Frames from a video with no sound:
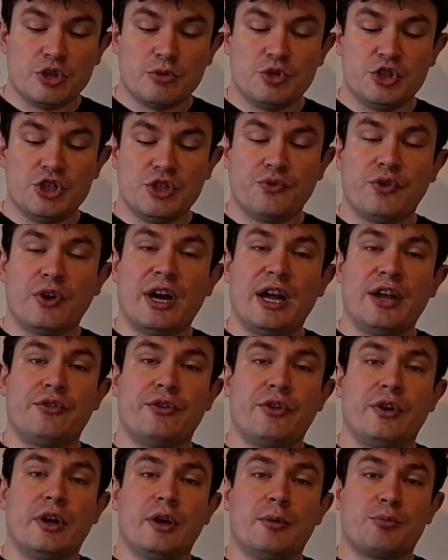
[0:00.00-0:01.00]
g5
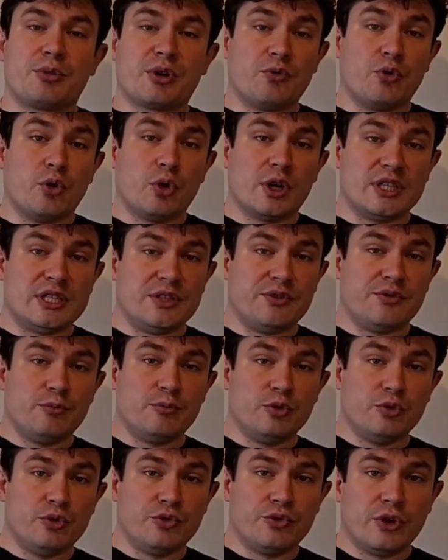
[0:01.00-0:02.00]
provocative
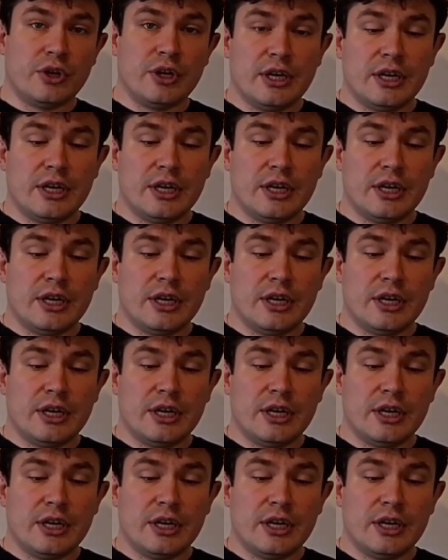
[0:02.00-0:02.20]
move